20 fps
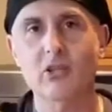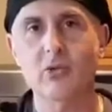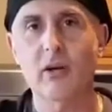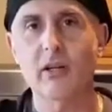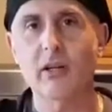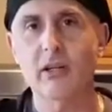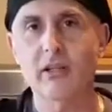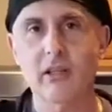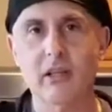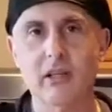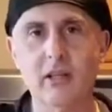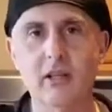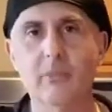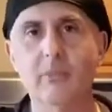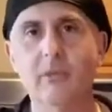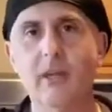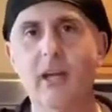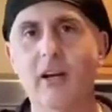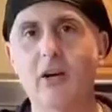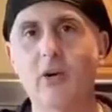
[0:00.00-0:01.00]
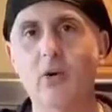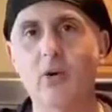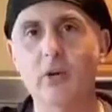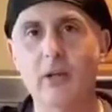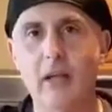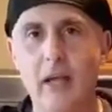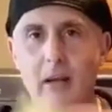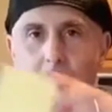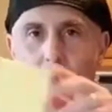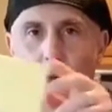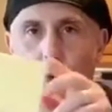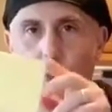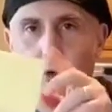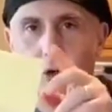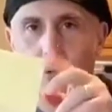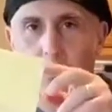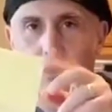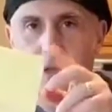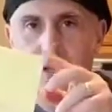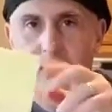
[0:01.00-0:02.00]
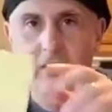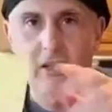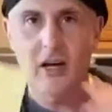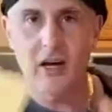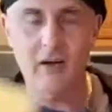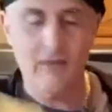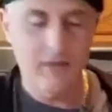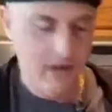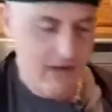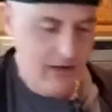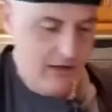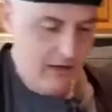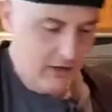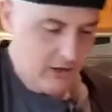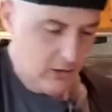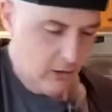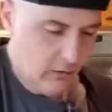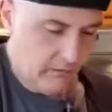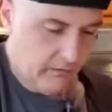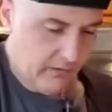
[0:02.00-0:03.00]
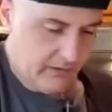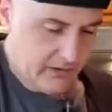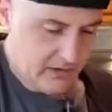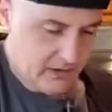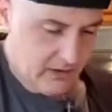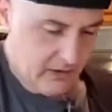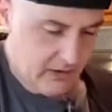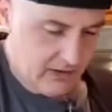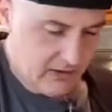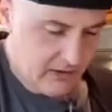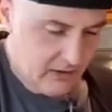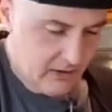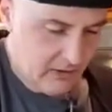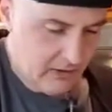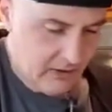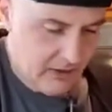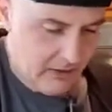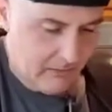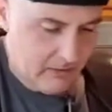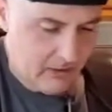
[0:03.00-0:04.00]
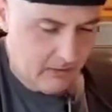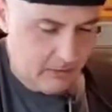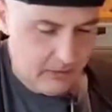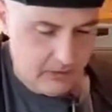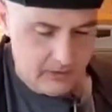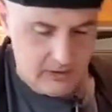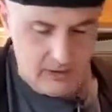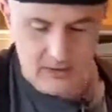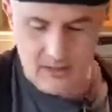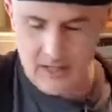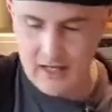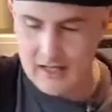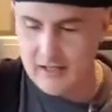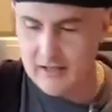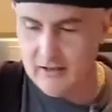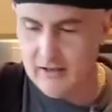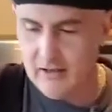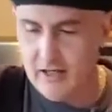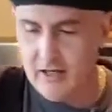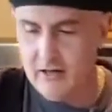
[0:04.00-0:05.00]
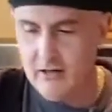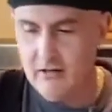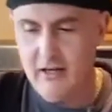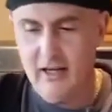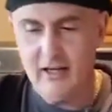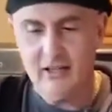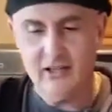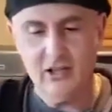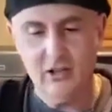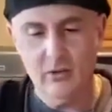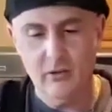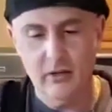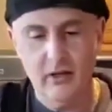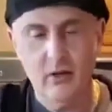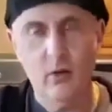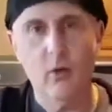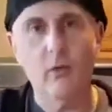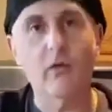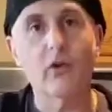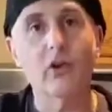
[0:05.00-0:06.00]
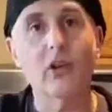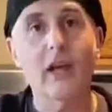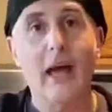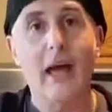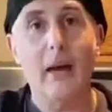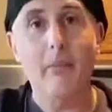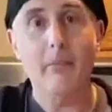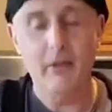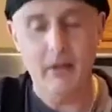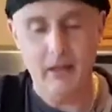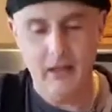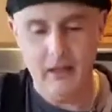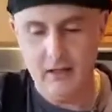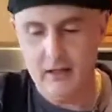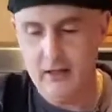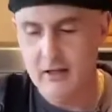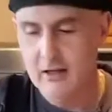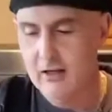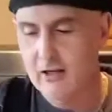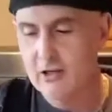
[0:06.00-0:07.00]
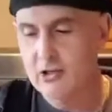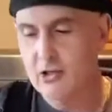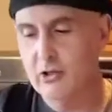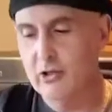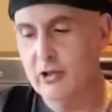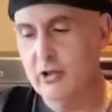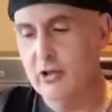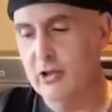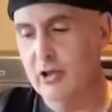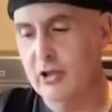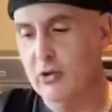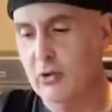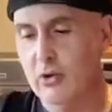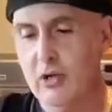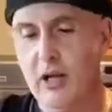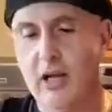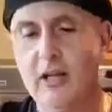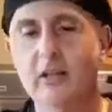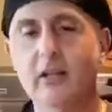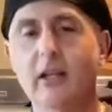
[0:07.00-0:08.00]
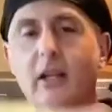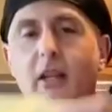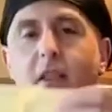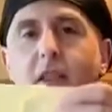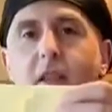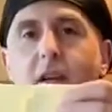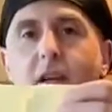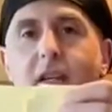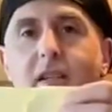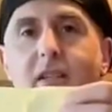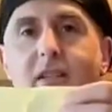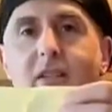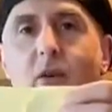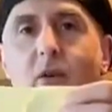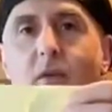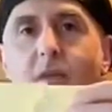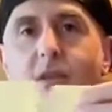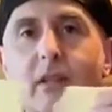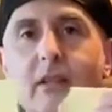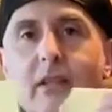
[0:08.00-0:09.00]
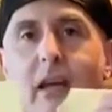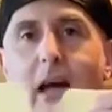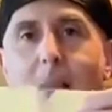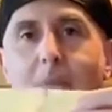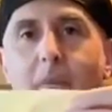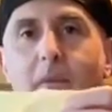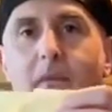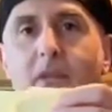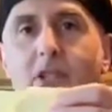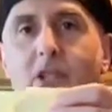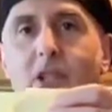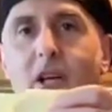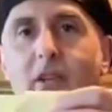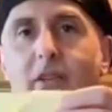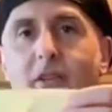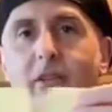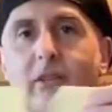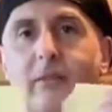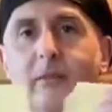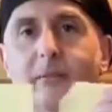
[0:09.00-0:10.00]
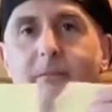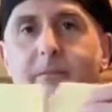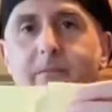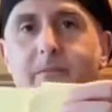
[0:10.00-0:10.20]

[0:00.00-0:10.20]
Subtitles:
So I like to clip that corner piece off so it fits nice in there. And I'm going to put the second layer next to it, overlapping it, so they're going to go kind of like this over the top of each other.